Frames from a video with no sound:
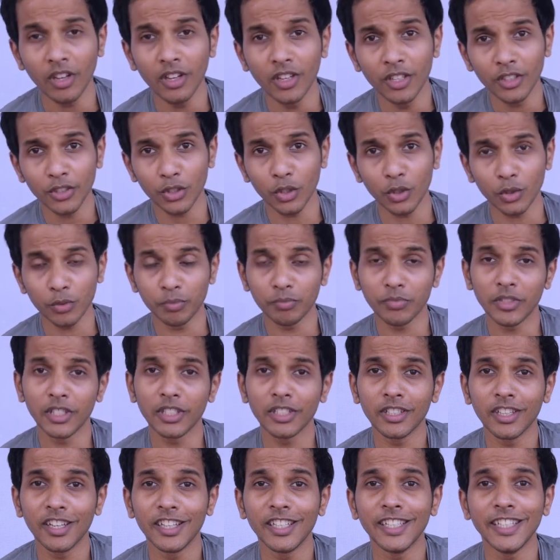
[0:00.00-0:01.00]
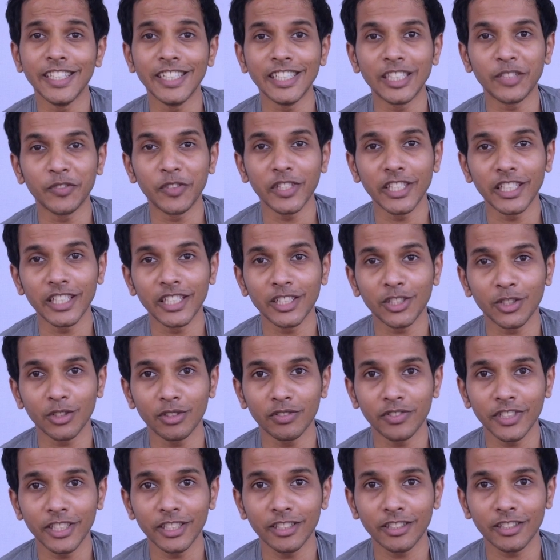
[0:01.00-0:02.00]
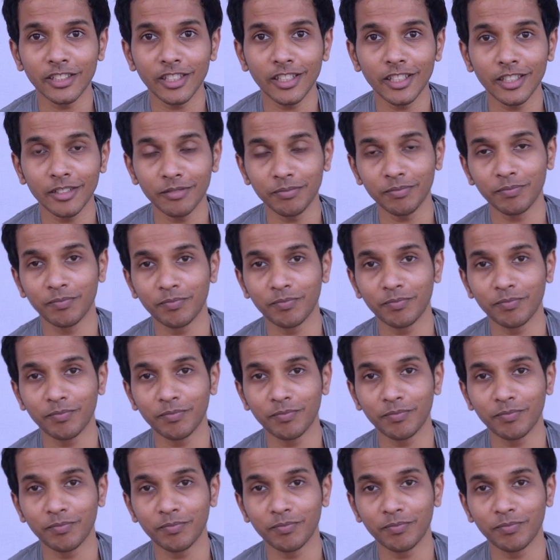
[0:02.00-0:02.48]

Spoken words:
So 8th variation of headstand,